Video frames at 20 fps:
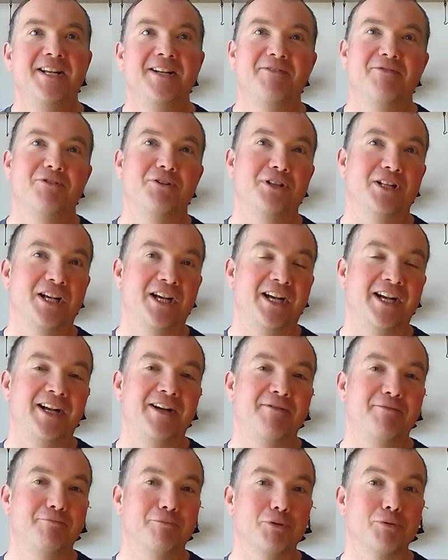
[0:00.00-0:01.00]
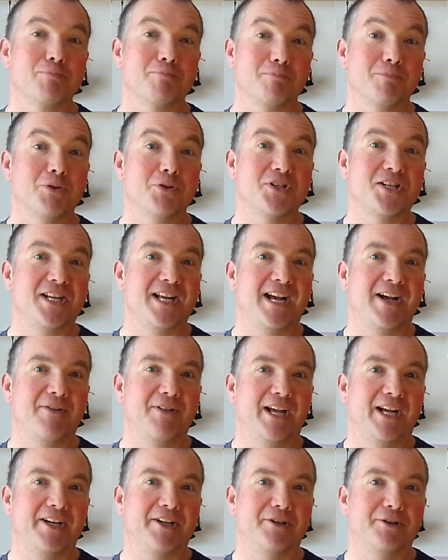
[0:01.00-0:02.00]
We'll see how
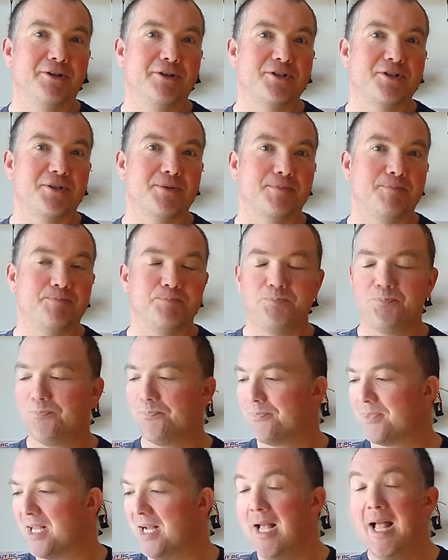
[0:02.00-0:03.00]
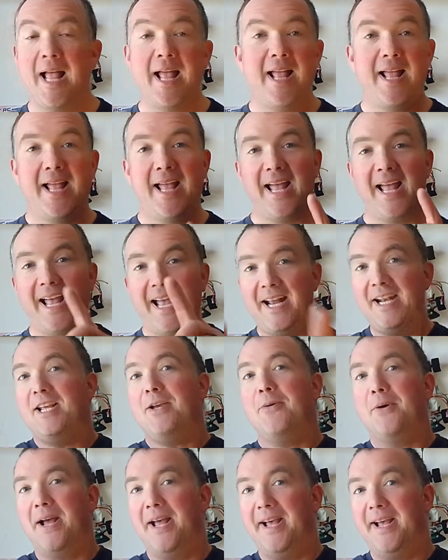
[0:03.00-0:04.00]
that goes.
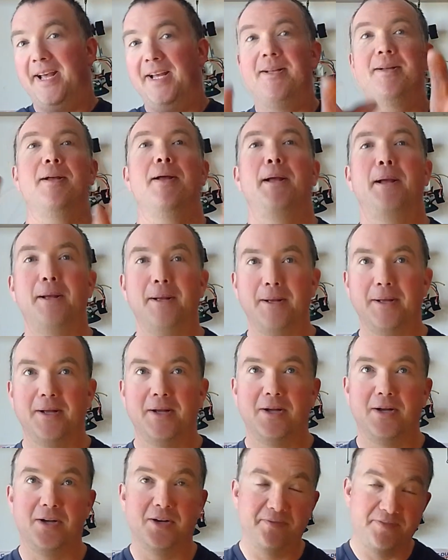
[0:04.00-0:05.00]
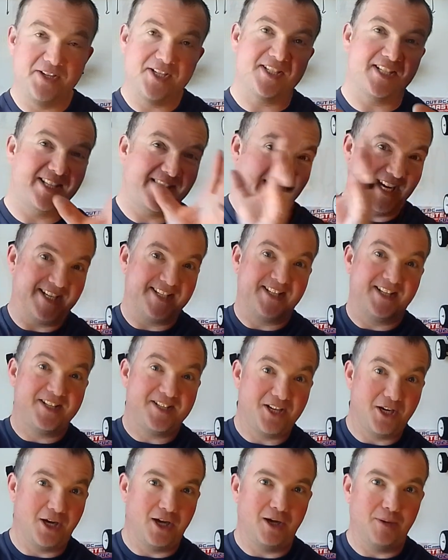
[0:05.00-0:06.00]
Anyway, obviously that's the
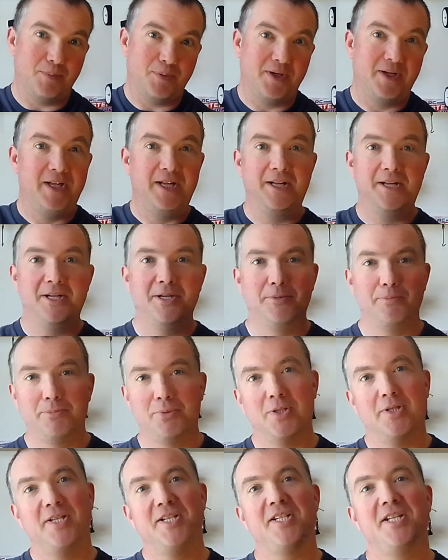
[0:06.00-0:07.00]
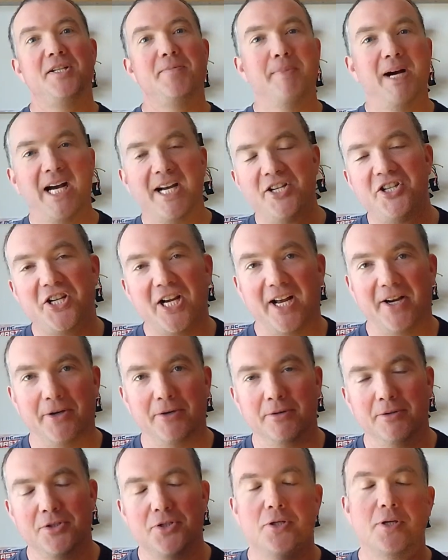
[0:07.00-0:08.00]
top, but this is my
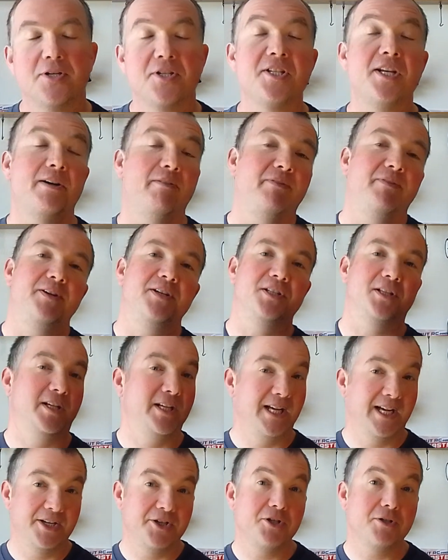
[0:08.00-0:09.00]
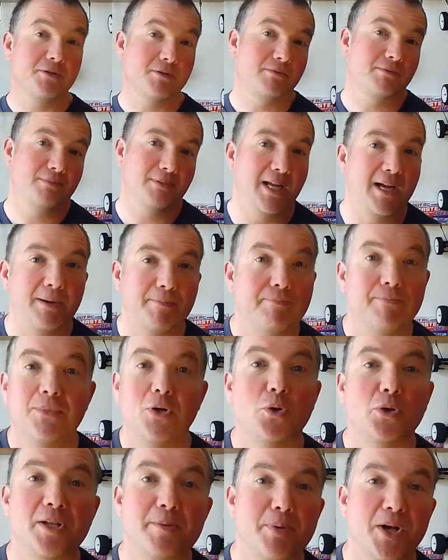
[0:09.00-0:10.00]
channel, so selfishly I'm
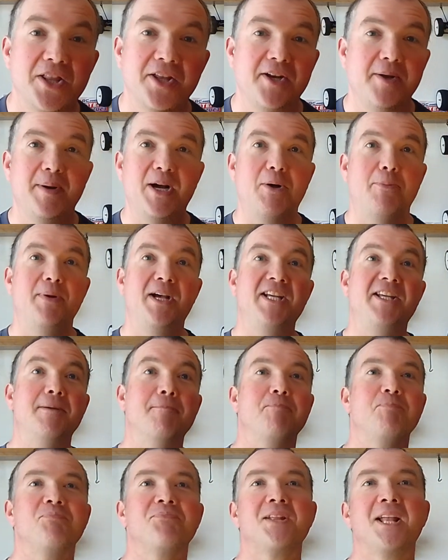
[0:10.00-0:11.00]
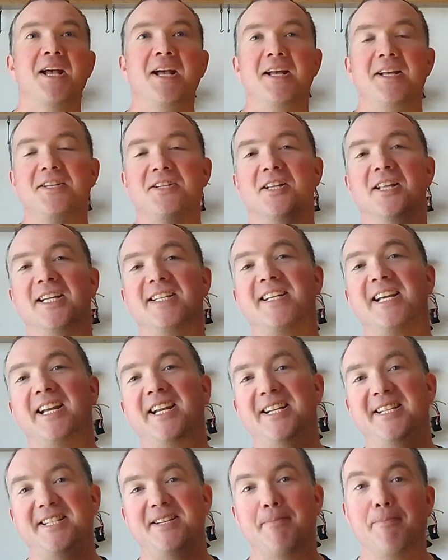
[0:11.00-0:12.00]
only bothered about me. So let's get
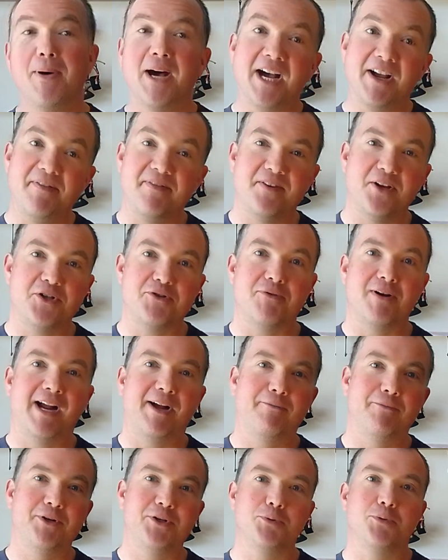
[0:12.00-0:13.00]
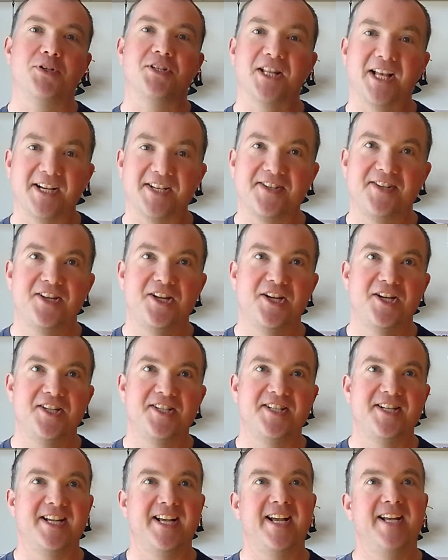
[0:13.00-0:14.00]
into my first round, which was last
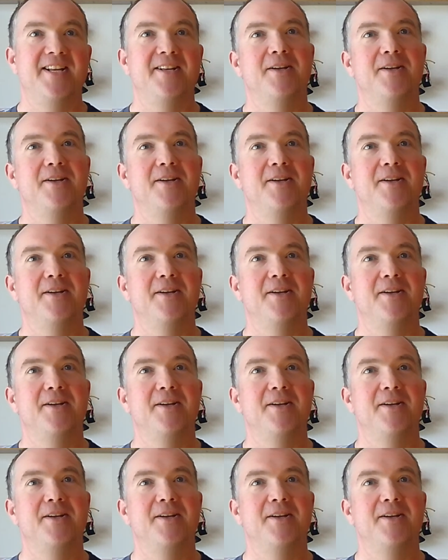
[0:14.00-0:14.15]
Thursday.